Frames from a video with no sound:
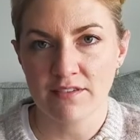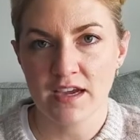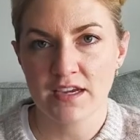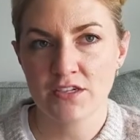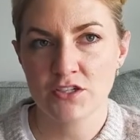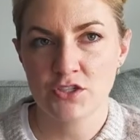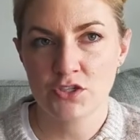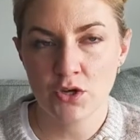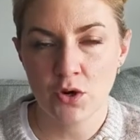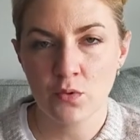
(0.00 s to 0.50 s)
I
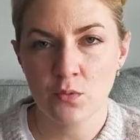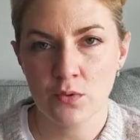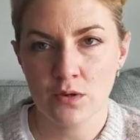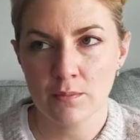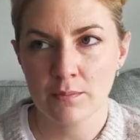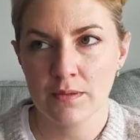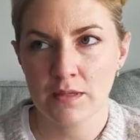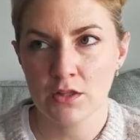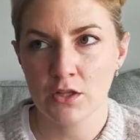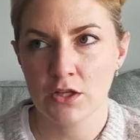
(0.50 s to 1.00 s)
don't want to
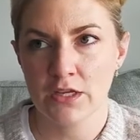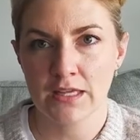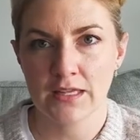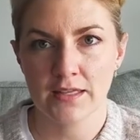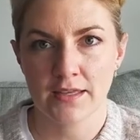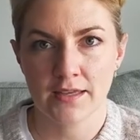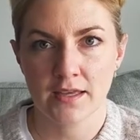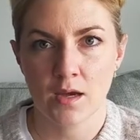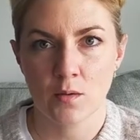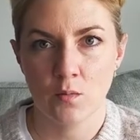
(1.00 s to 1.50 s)
be looking
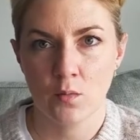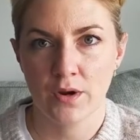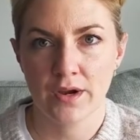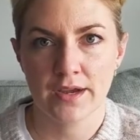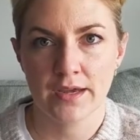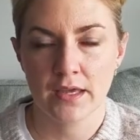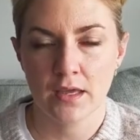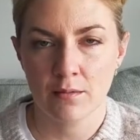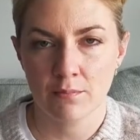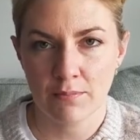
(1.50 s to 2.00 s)
like I'm
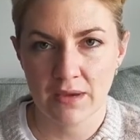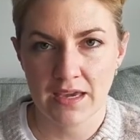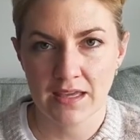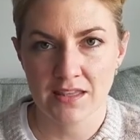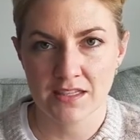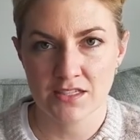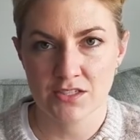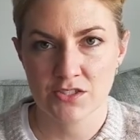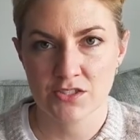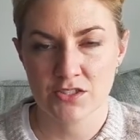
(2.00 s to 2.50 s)
wearing a
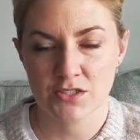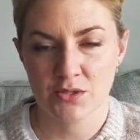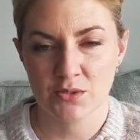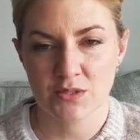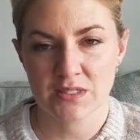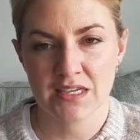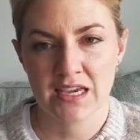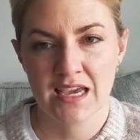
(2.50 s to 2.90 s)
bathing suit.